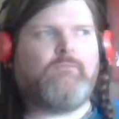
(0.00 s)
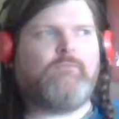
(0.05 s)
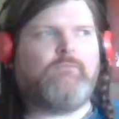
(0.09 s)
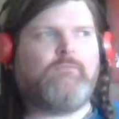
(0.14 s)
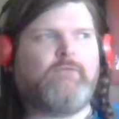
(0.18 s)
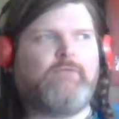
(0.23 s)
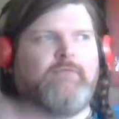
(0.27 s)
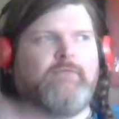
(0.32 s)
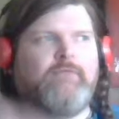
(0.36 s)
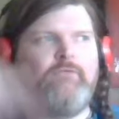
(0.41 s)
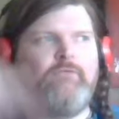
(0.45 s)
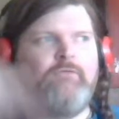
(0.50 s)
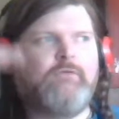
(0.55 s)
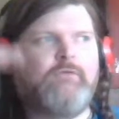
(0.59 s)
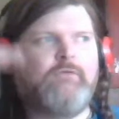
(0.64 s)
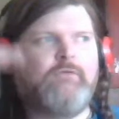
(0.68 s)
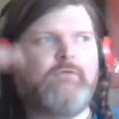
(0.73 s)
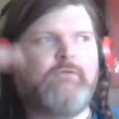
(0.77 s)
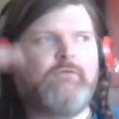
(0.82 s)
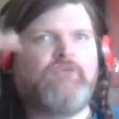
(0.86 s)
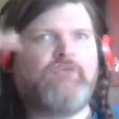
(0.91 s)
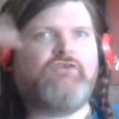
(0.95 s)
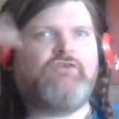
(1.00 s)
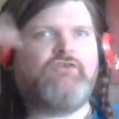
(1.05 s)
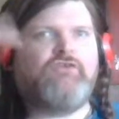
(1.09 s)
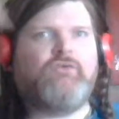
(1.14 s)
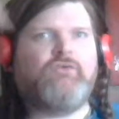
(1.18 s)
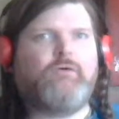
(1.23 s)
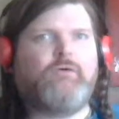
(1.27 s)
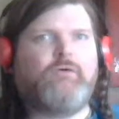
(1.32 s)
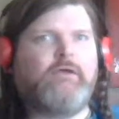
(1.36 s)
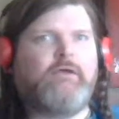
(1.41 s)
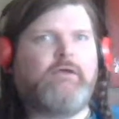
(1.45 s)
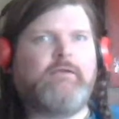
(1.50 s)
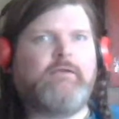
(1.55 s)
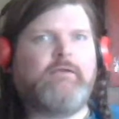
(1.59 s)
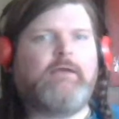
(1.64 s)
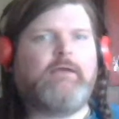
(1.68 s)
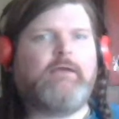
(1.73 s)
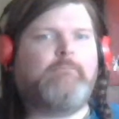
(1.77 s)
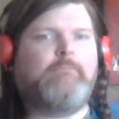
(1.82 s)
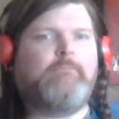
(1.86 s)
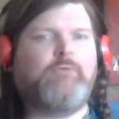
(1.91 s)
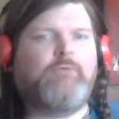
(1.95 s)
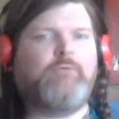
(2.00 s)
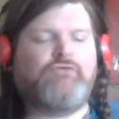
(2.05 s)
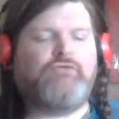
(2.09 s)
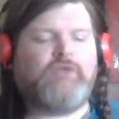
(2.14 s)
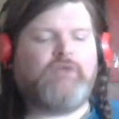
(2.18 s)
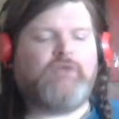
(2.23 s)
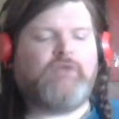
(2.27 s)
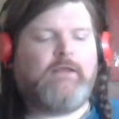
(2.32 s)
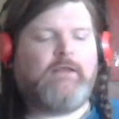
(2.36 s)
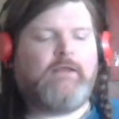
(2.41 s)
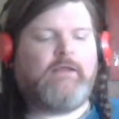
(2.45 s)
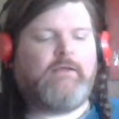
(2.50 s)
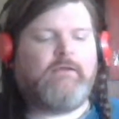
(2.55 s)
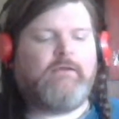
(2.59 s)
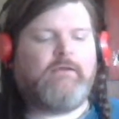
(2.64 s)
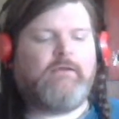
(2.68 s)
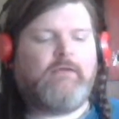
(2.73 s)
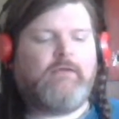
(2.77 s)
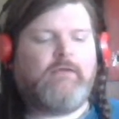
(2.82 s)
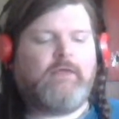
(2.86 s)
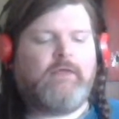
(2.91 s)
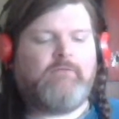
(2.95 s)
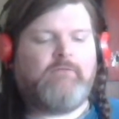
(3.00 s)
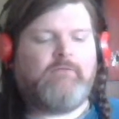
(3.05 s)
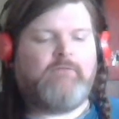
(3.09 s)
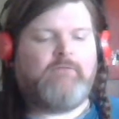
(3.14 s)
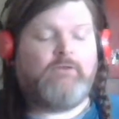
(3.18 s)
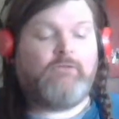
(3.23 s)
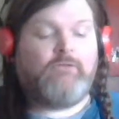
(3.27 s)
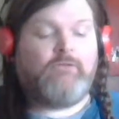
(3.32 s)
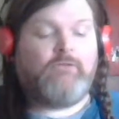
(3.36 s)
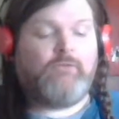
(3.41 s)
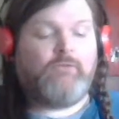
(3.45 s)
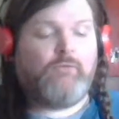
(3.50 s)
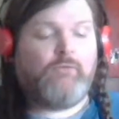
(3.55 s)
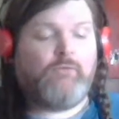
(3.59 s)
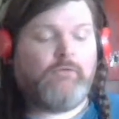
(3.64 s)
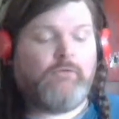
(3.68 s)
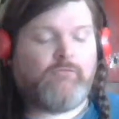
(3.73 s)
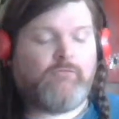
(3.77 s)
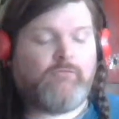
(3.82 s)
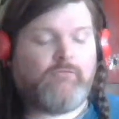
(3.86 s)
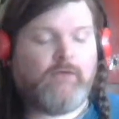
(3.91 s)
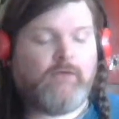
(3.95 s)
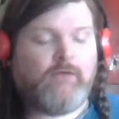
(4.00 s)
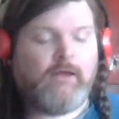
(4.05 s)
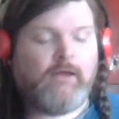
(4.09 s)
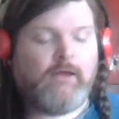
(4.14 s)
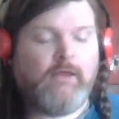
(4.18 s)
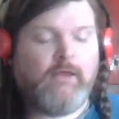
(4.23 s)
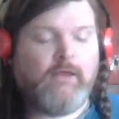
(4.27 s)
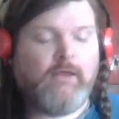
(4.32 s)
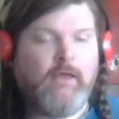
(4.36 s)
level initiatory type bullshit and then not even use the words right.